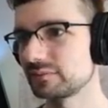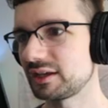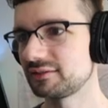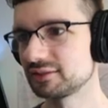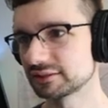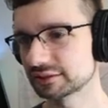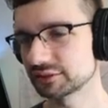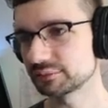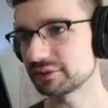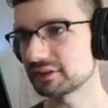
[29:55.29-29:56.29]
Is it a
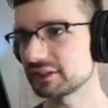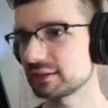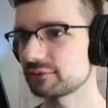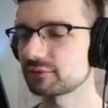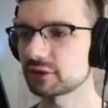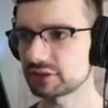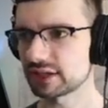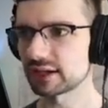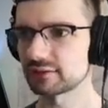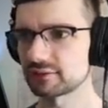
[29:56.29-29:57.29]
little bit the game's fault?
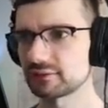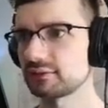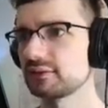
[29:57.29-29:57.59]
Yes.